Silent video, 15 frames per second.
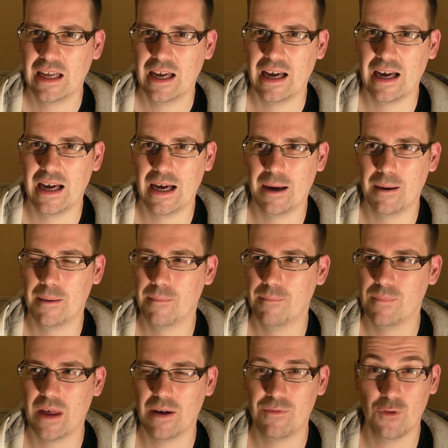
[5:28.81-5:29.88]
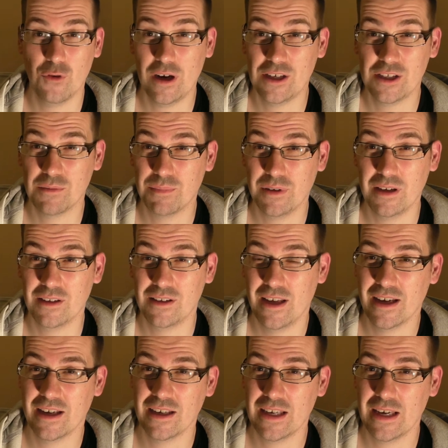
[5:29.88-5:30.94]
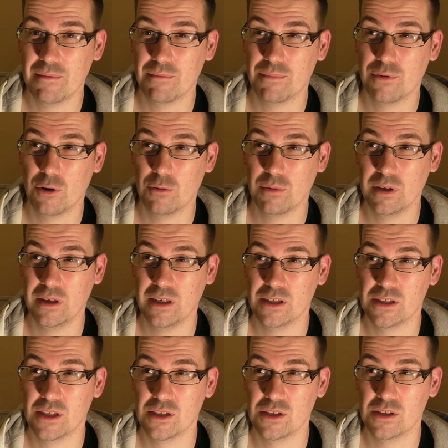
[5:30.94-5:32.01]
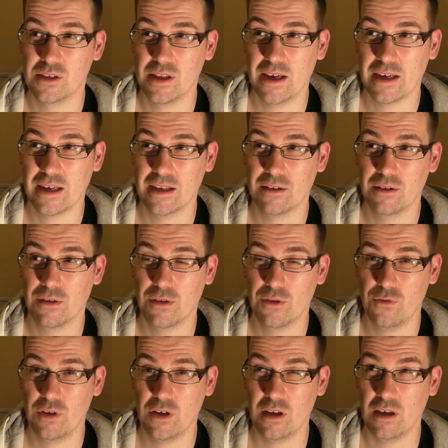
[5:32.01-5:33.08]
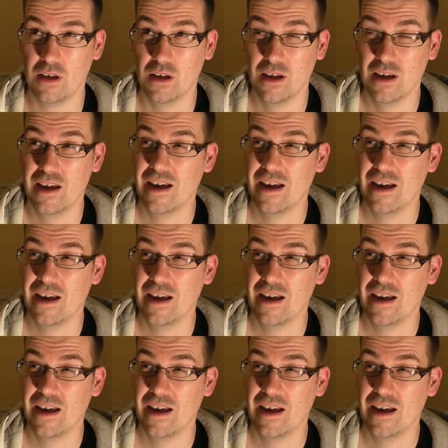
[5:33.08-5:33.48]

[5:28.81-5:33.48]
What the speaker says: I've not actually played a Tekken game probably since Tekken 3.